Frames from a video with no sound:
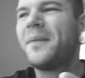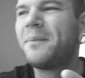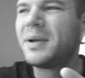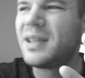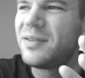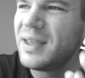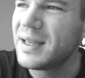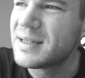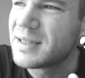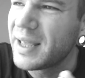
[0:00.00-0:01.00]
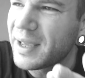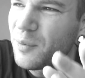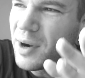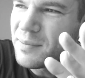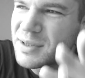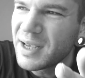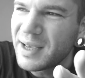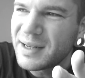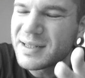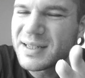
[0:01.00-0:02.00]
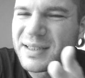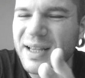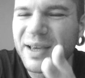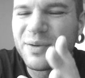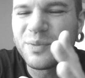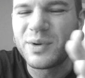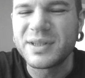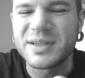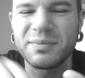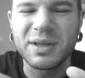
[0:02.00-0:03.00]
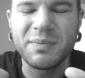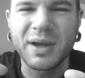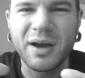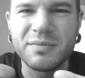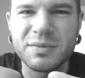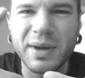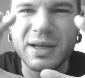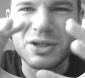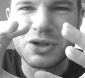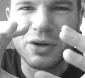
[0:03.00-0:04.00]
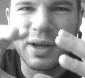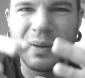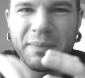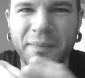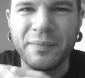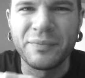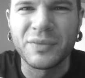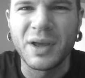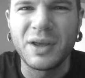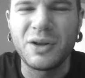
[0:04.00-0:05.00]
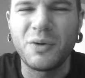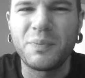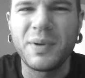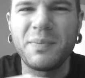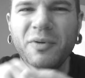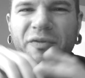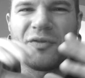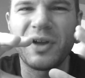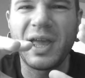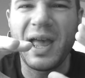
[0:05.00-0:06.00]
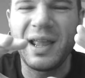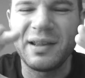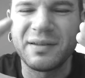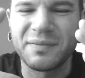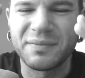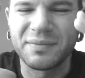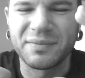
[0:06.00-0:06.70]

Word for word: but the thing is, like, what I'm saying is, it's like when something becomes mainstream, you know, people forget.